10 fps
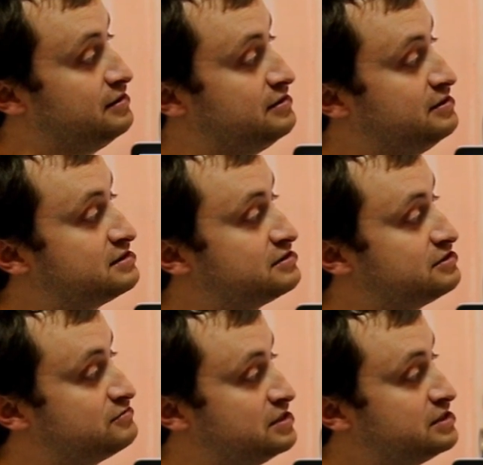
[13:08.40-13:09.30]
In
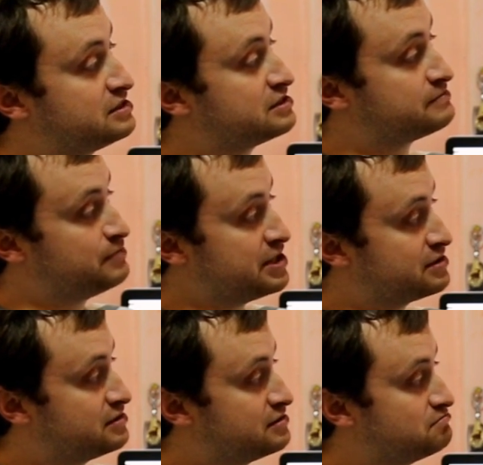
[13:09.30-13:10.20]
this
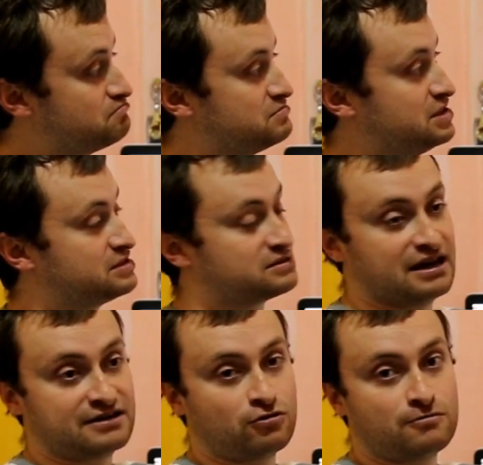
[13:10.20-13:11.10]
respect, it's
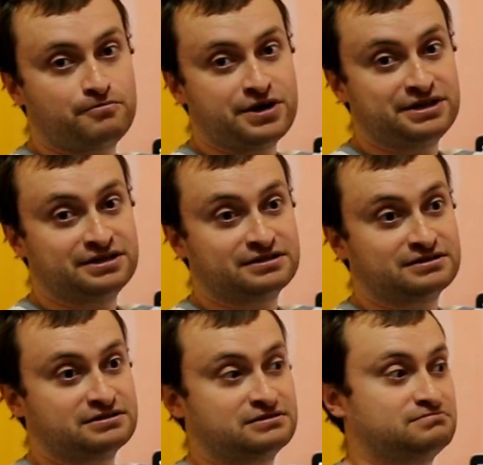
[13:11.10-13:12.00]
like comparing
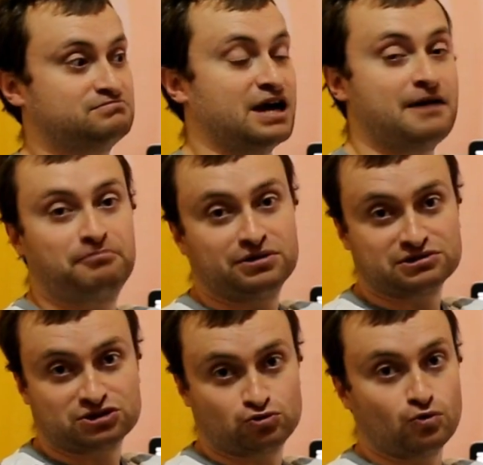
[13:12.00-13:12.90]

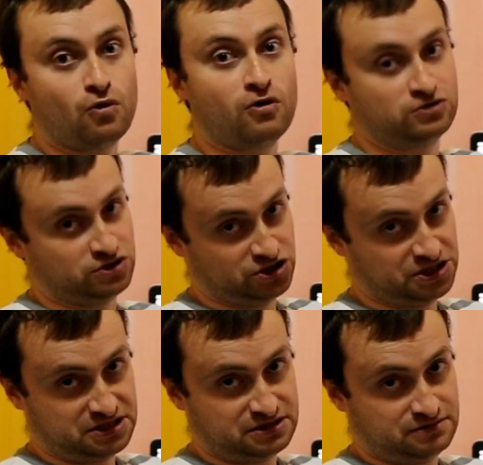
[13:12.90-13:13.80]
apples to
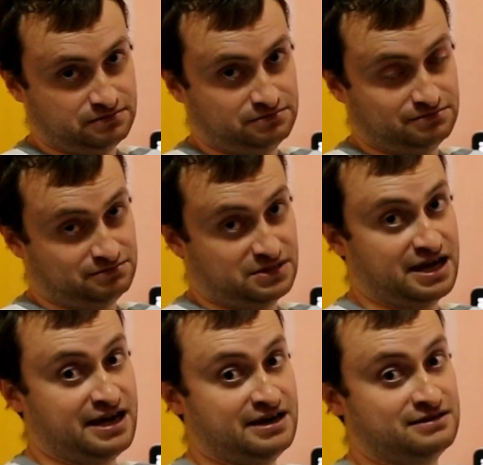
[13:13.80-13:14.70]
oranges,
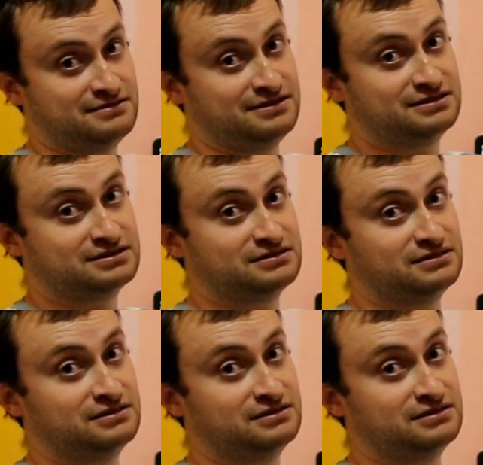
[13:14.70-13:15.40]
and we